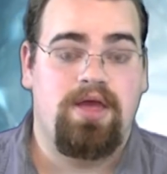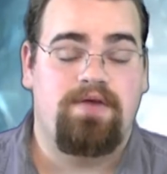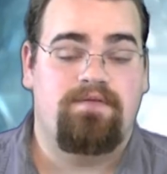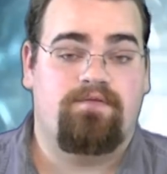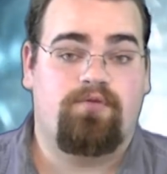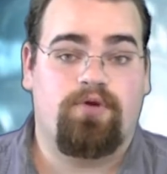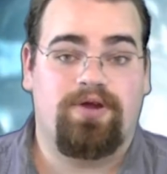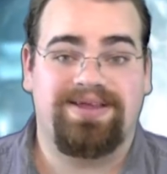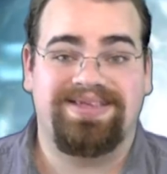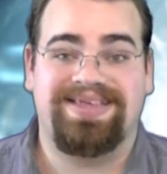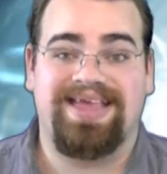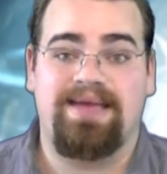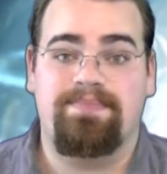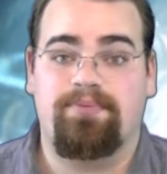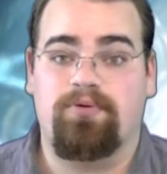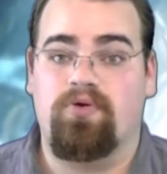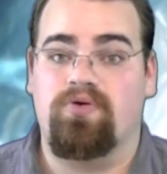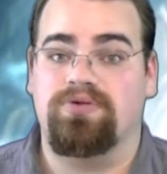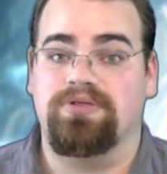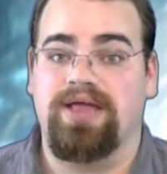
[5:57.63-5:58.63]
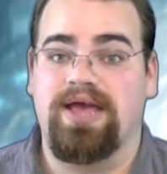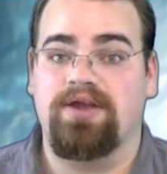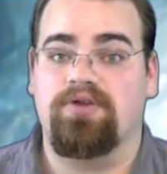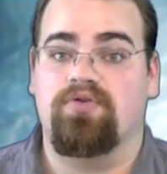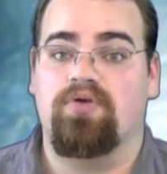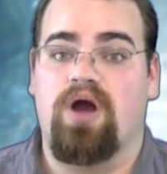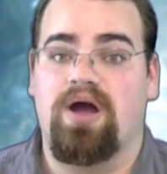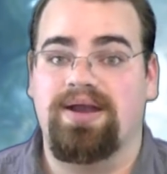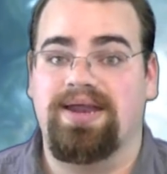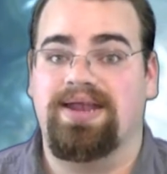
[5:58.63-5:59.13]
For example,
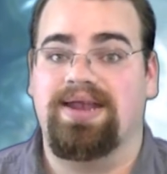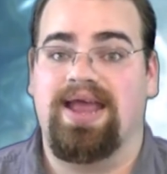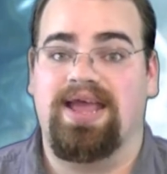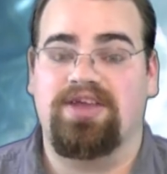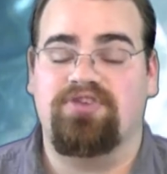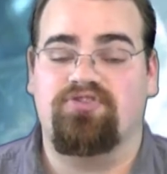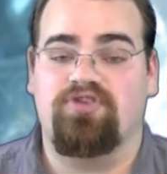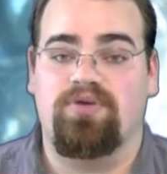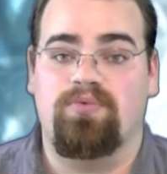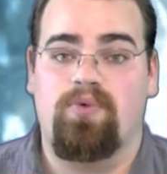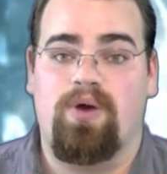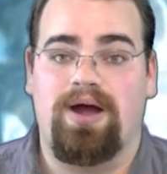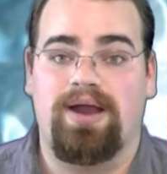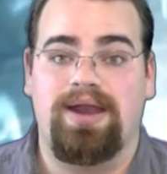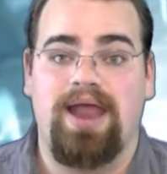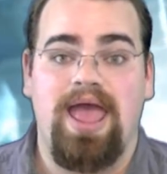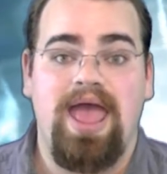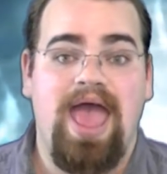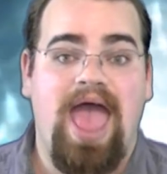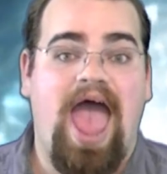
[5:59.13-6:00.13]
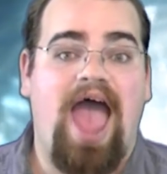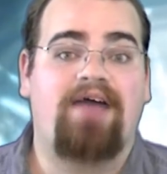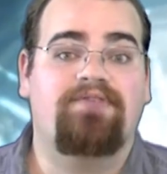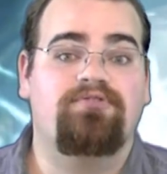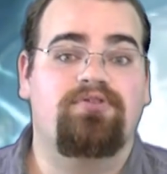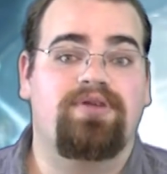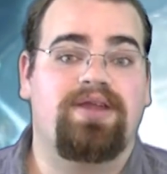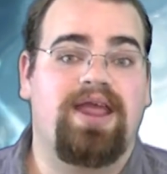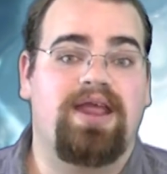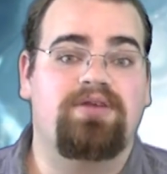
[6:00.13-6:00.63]
later on in SG-1,
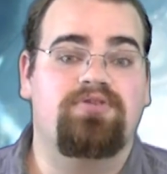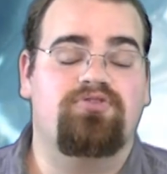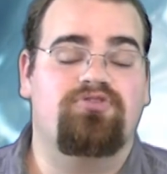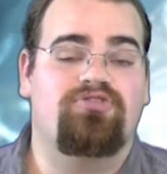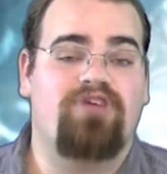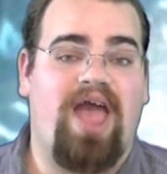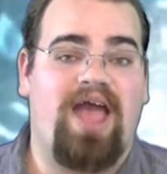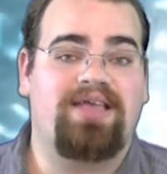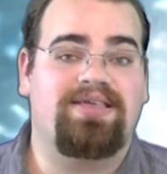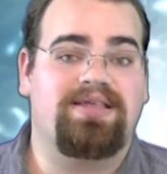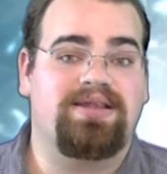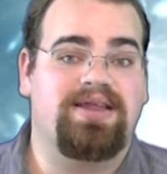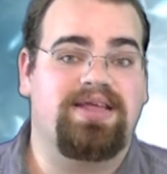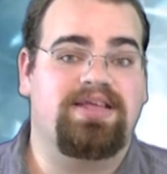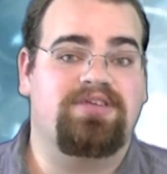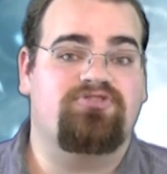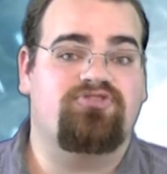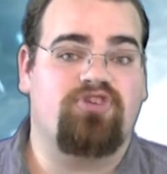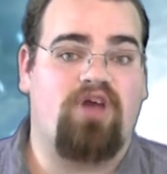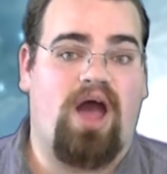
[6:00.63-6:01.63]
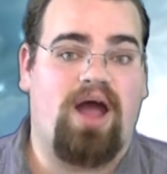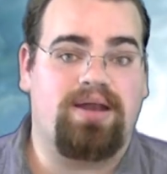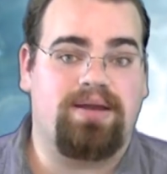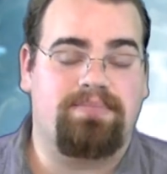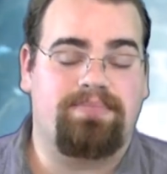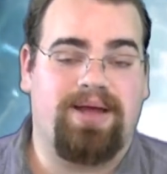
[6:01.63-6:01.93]
after Daniel Jackson is shot